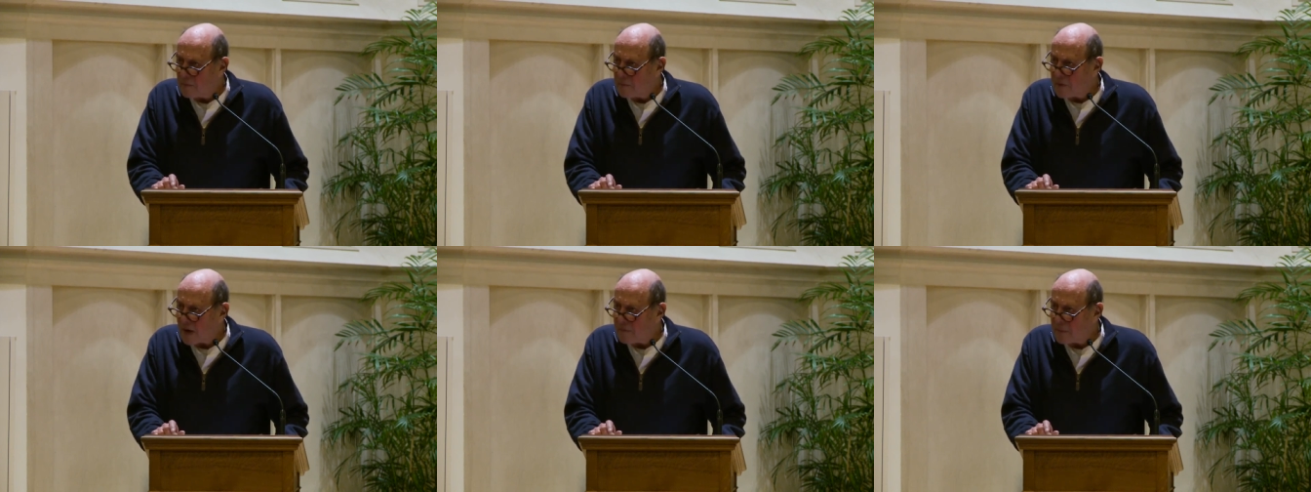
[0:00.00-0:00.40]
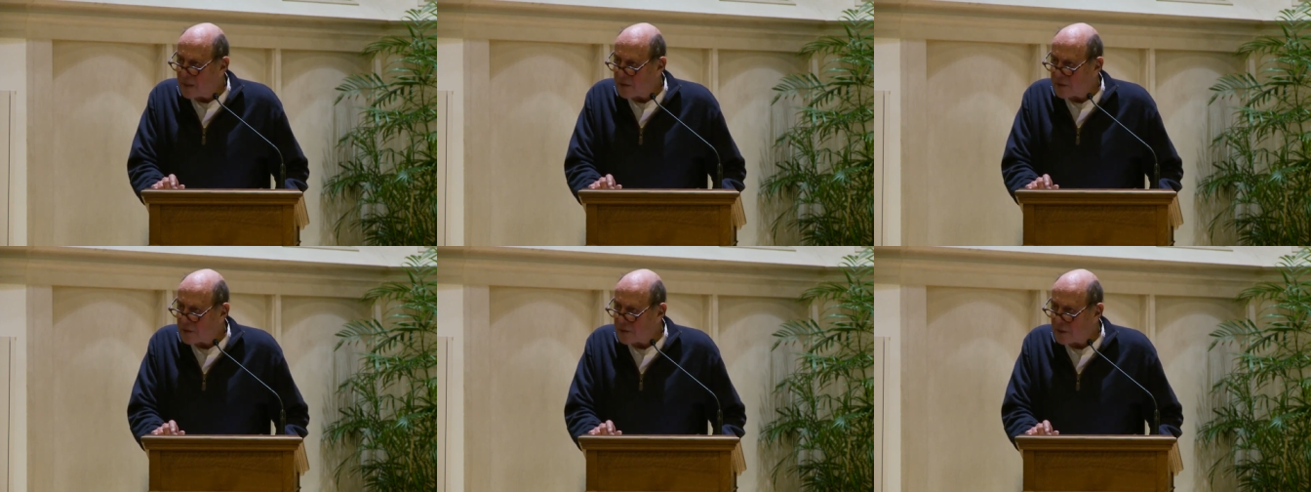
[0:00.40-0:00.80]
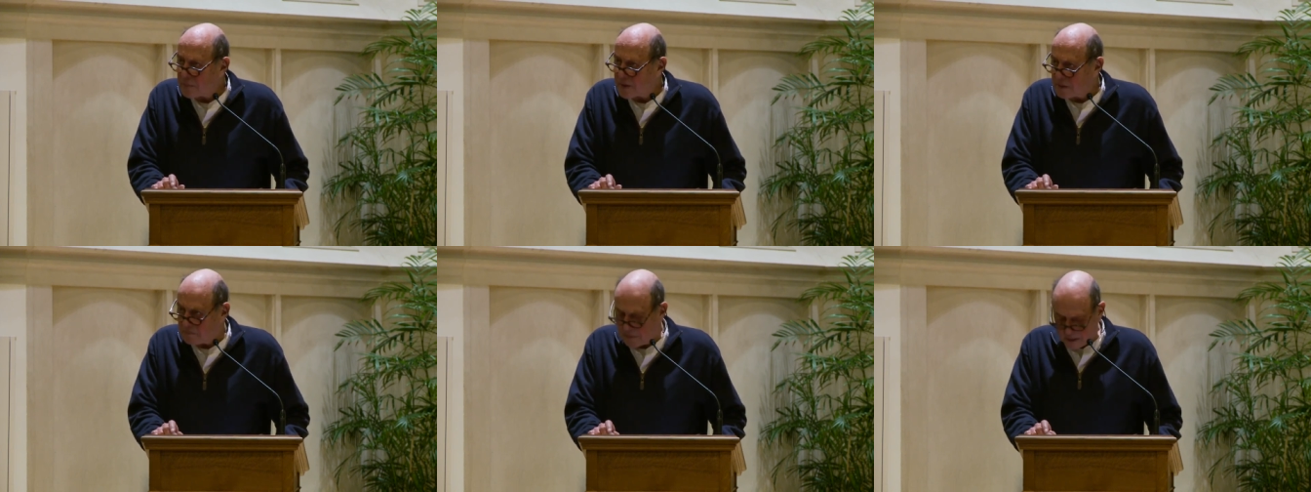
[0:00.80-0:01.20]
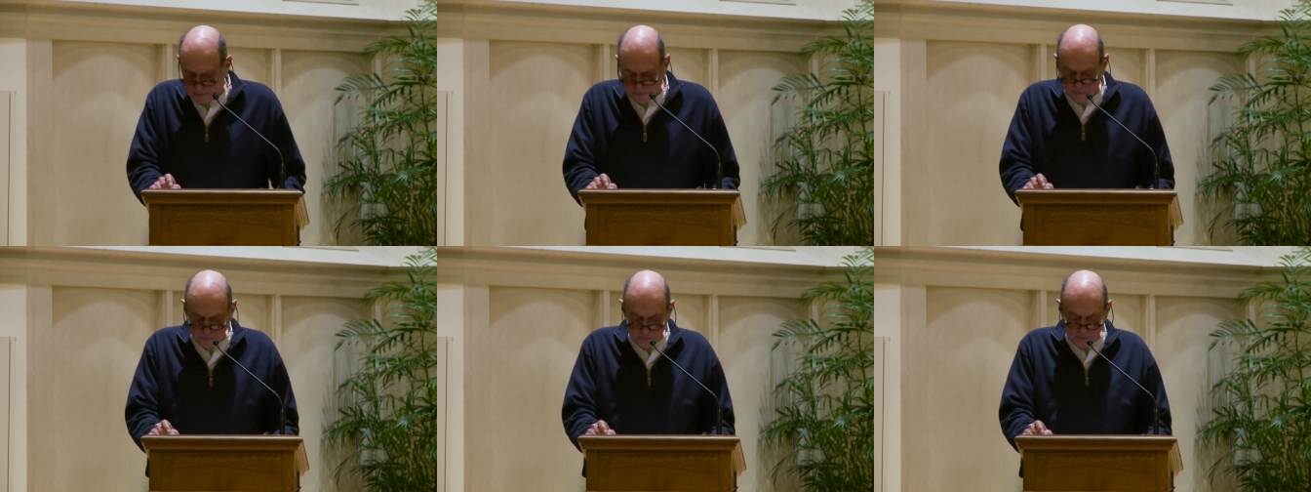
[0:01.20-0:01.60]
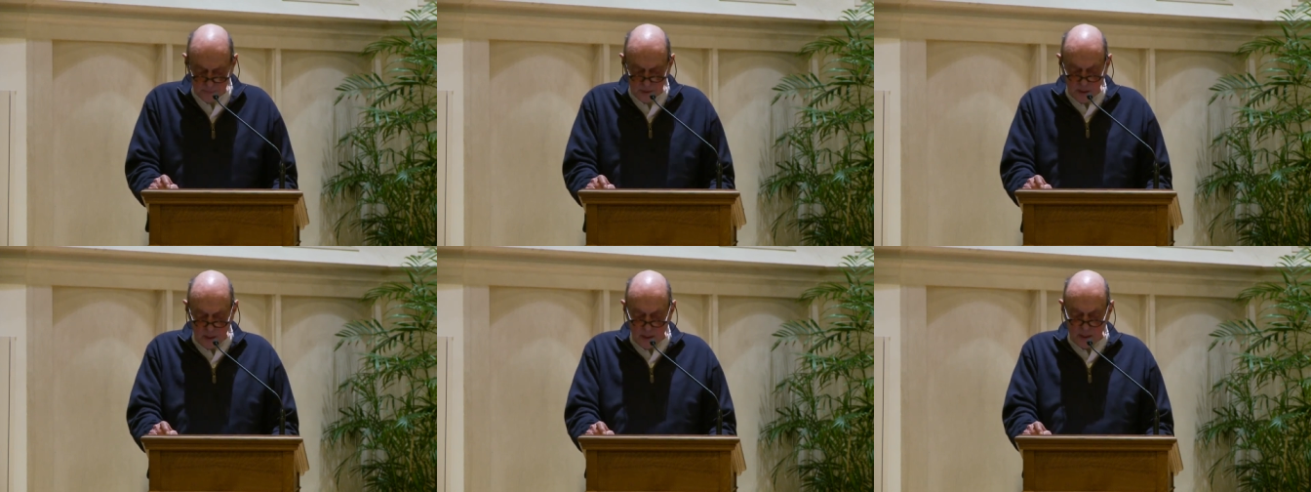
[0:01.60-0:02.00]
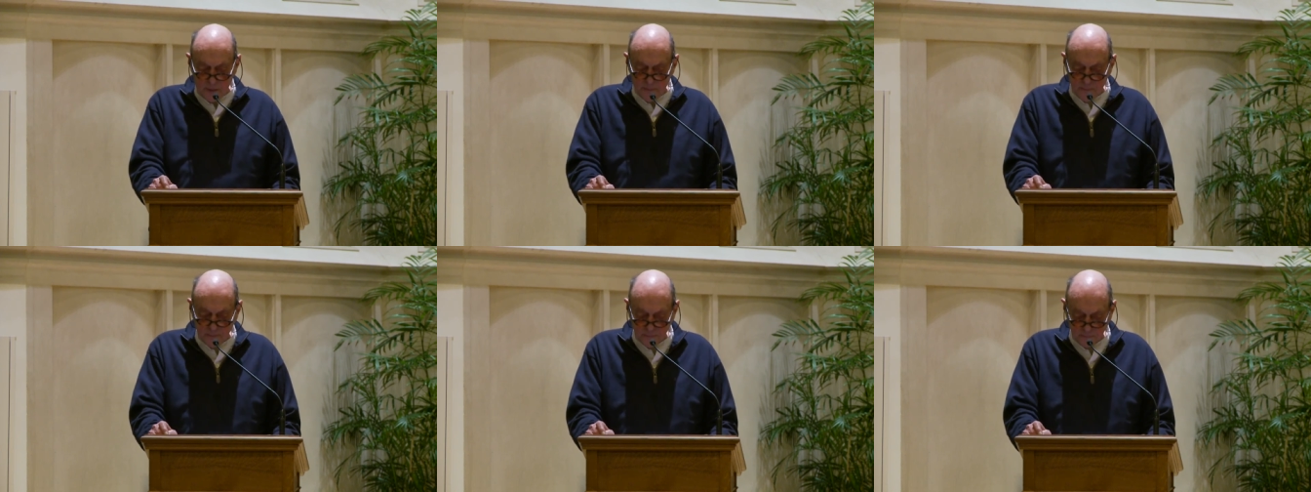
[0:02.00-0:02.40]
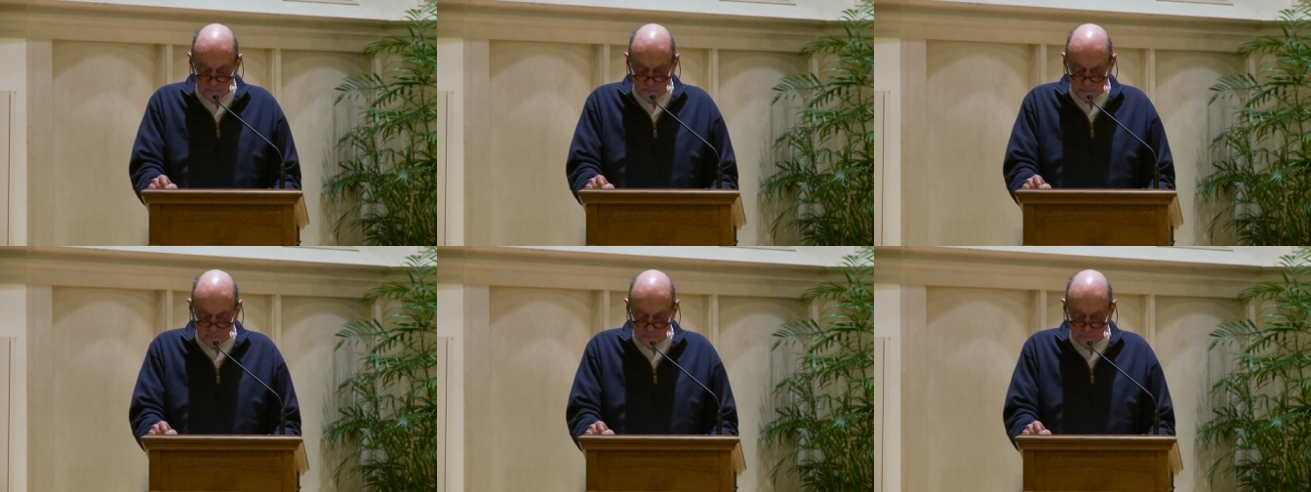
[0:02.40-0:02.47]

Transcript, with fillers: Five minutes or something? Yeah. Um,